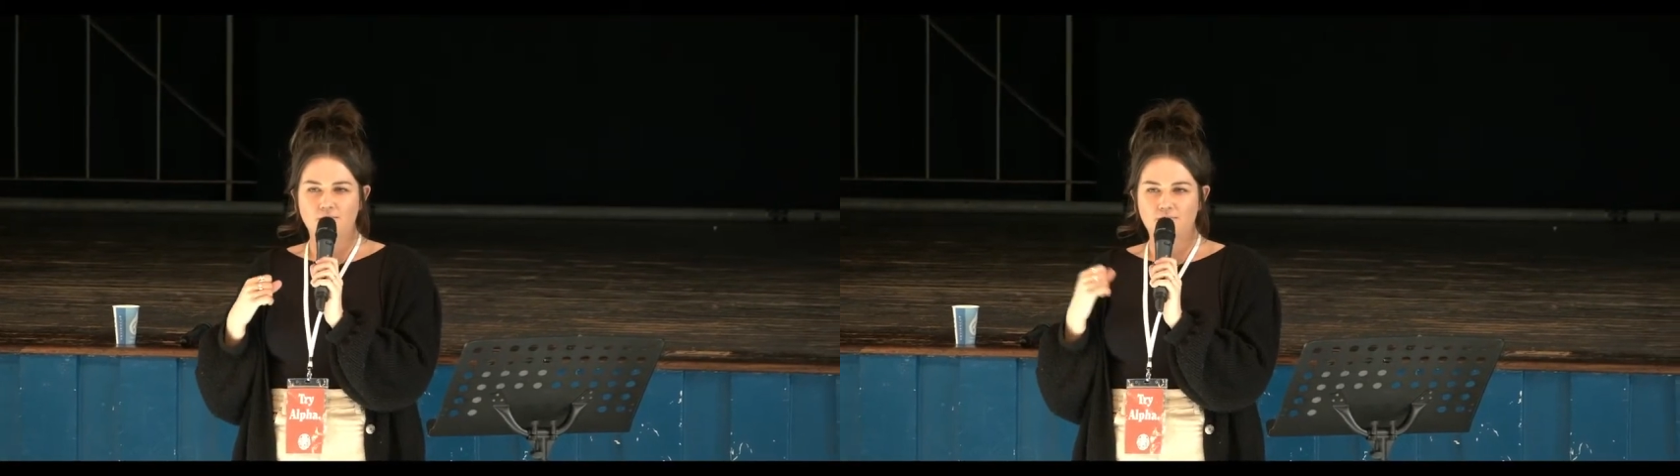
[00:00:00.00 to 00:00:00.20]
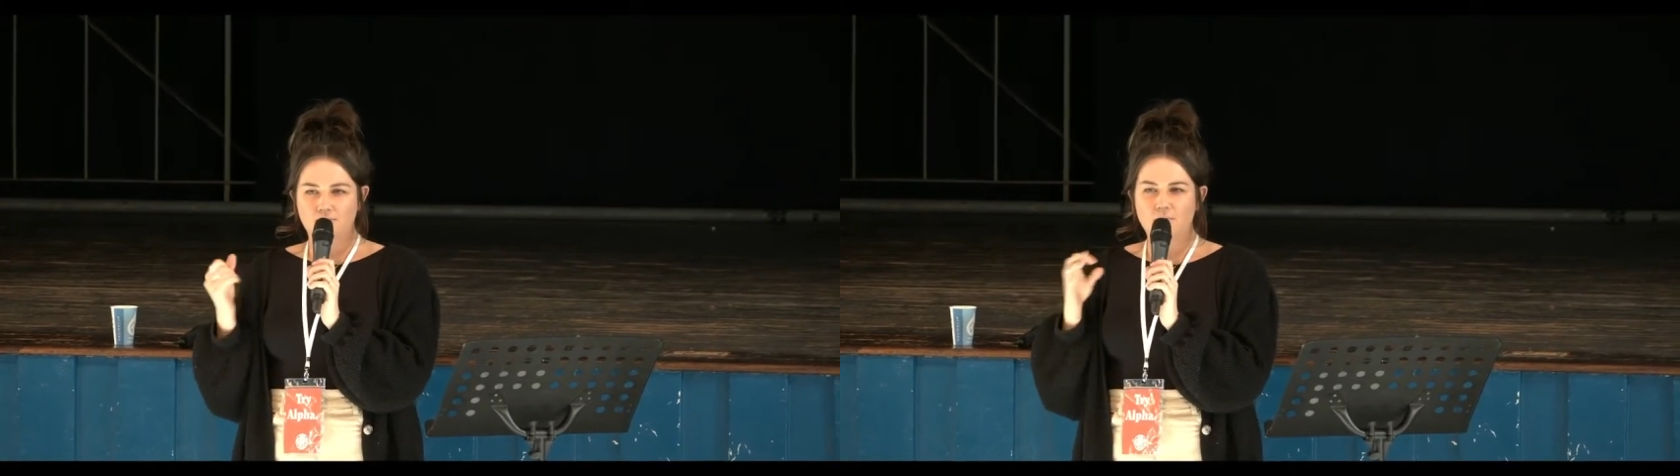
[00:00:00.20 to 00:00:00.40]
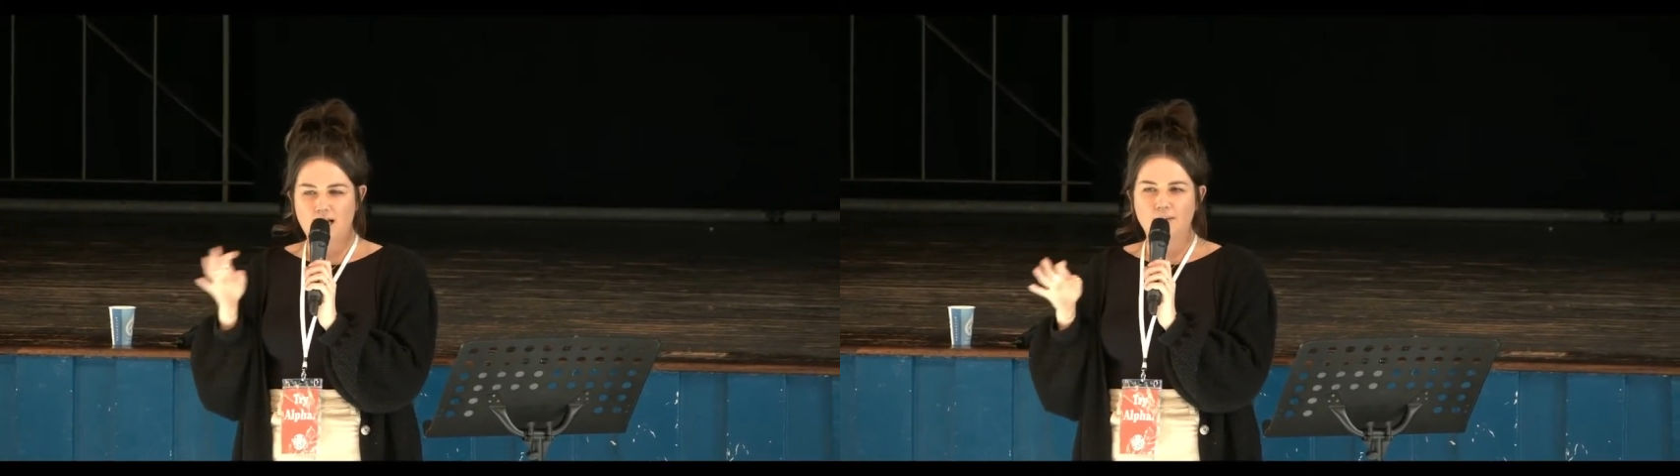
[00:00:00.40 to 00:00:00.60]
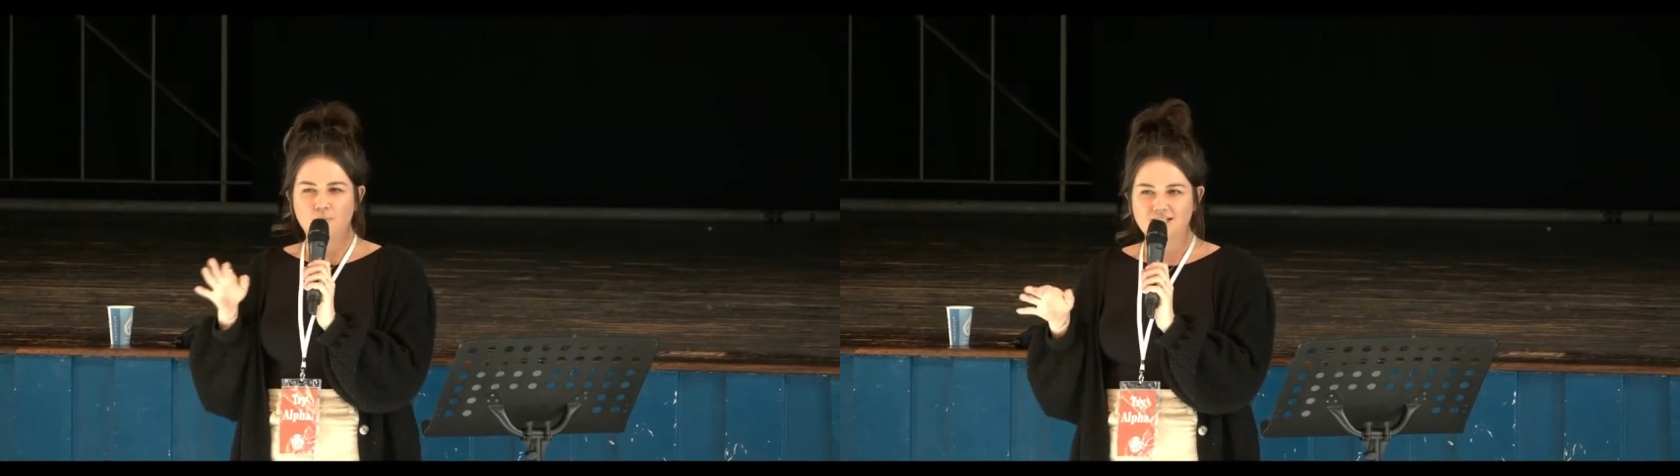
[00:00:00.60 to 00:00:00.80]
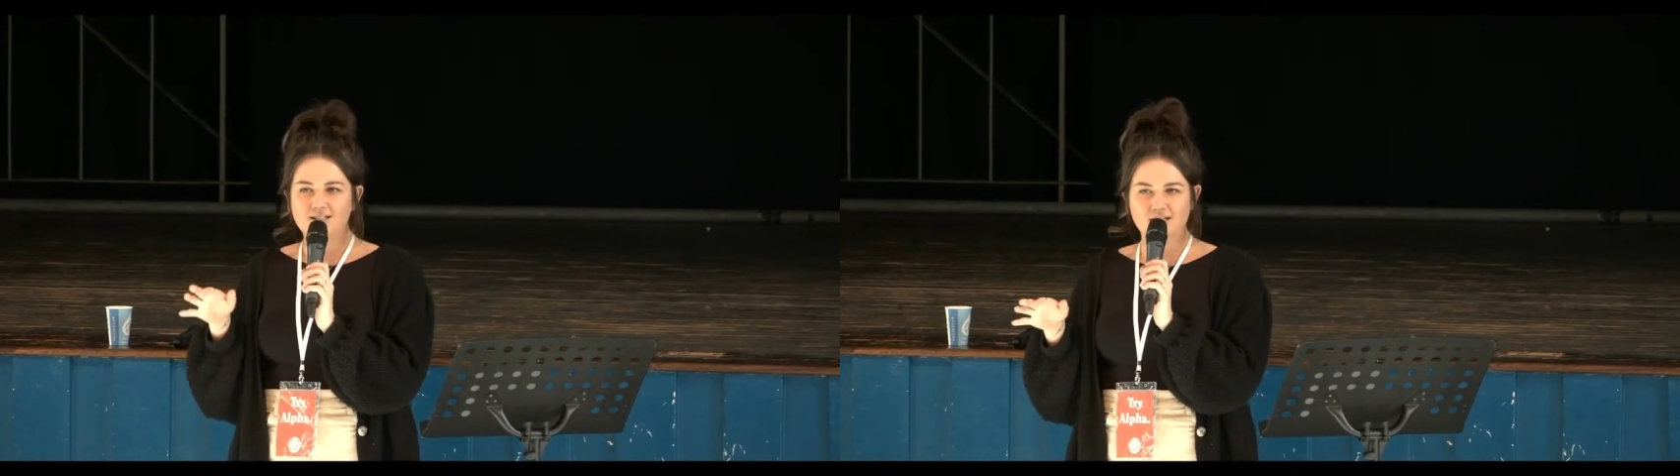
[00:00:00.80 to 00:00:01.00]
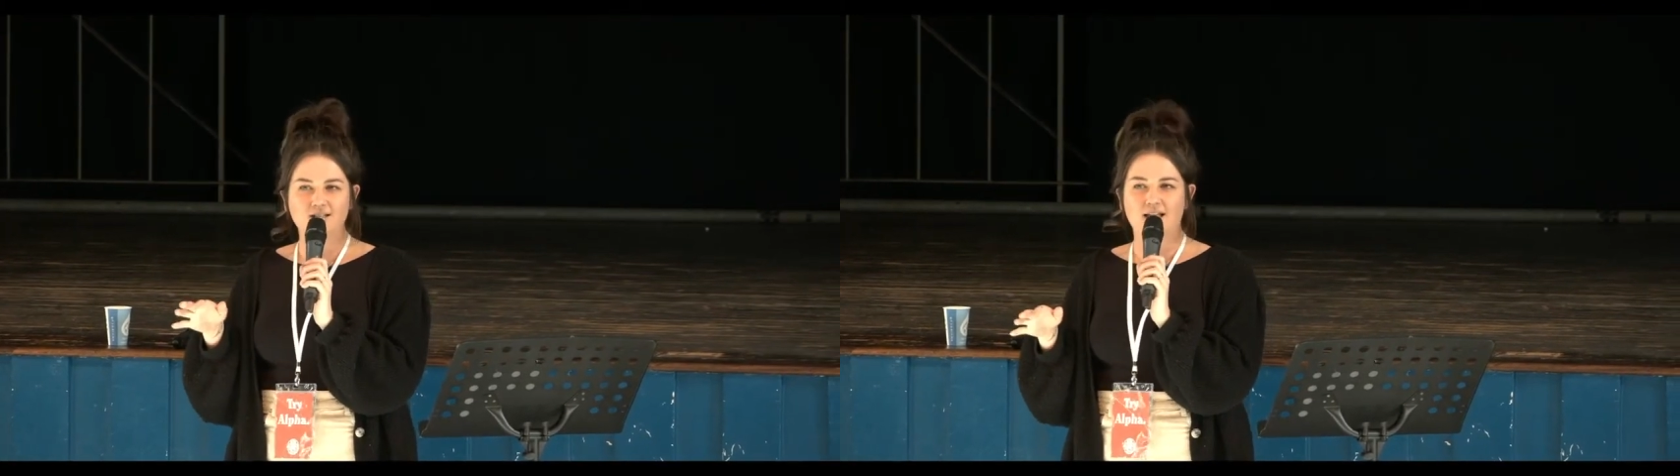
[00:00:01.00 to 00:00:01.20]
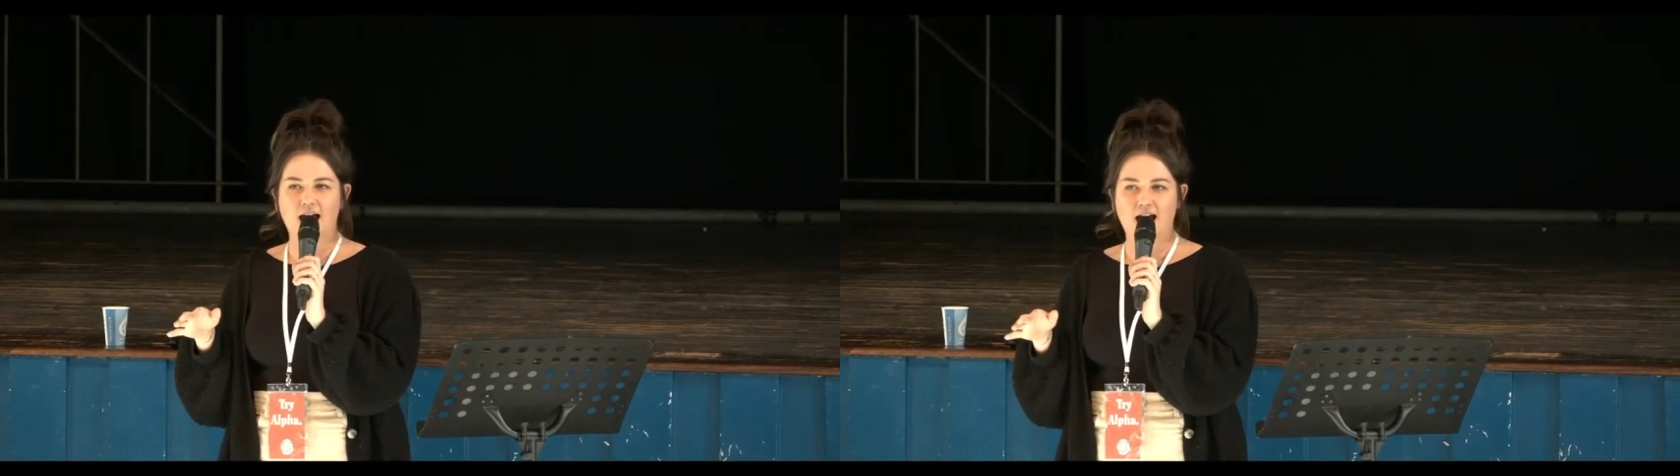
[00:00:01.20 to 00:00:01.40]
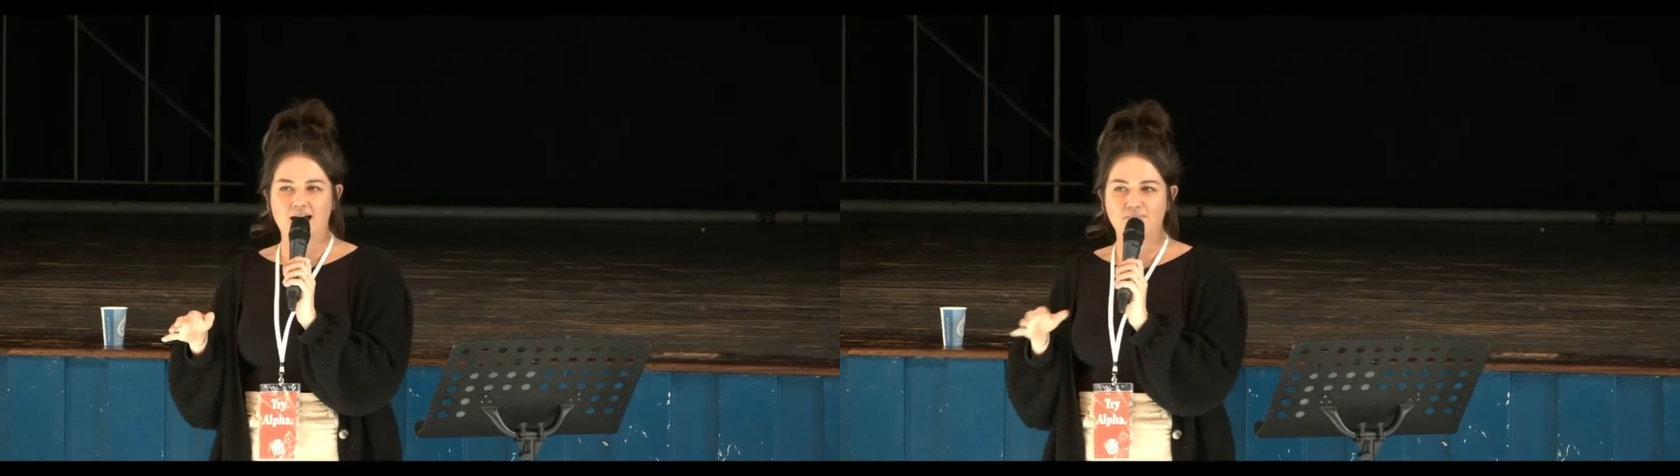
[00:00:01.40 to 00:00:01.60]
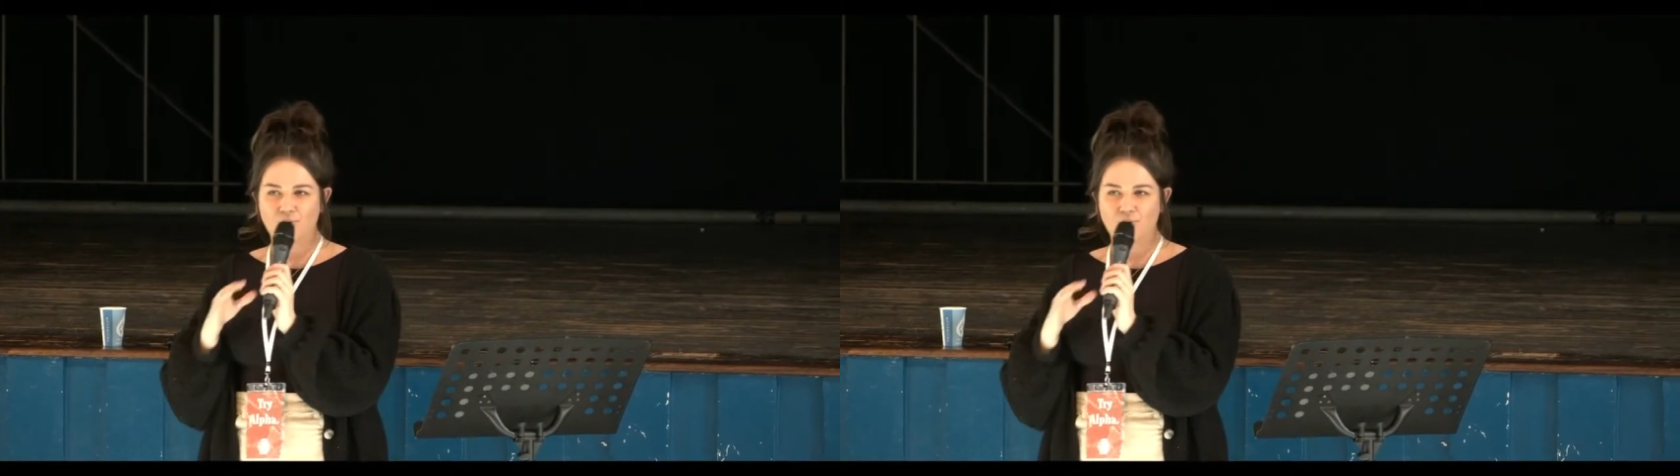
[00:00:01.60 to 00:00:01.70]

like press into that and